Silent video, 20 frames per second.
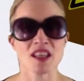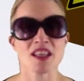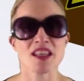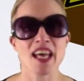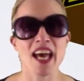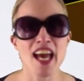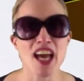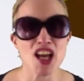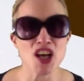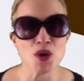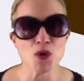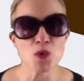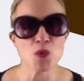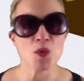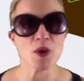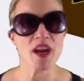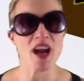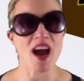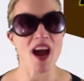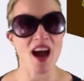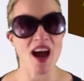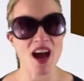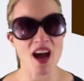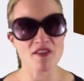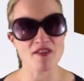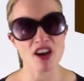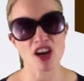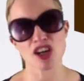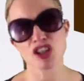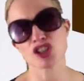Then we
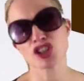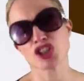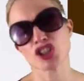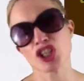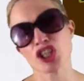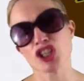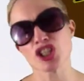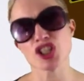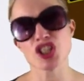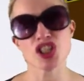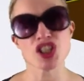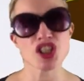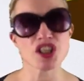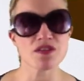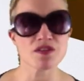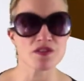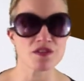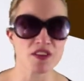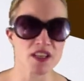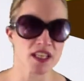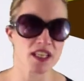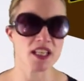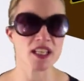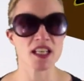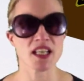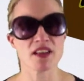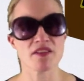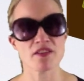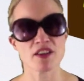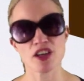have our
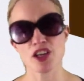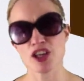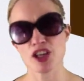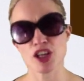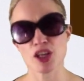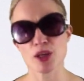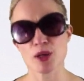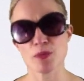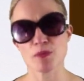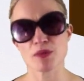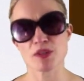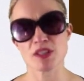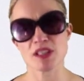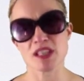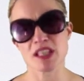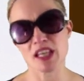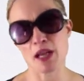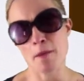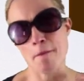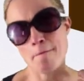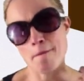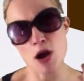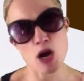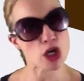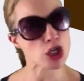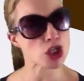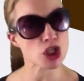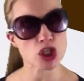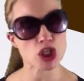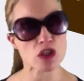touchy-feely verbs, the
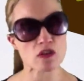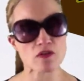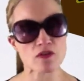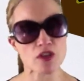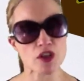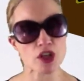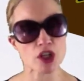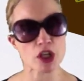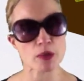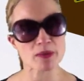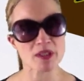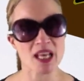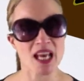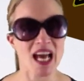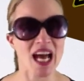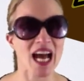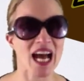emotional verbs,